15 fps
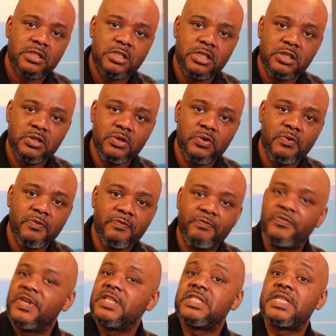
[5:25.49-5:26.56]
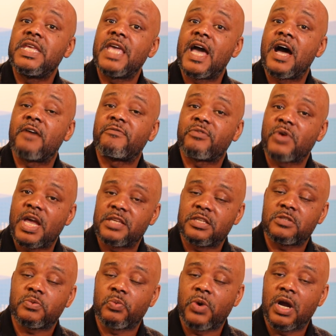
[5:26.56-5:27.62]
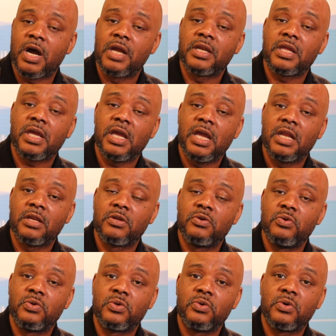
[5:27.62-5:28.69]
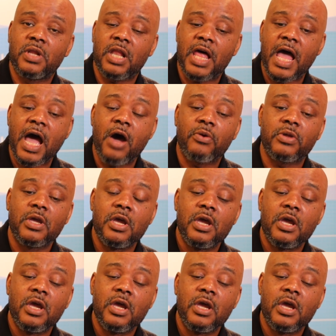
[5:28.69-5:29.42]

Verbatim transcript: to VCF as it's run in Google Cloud.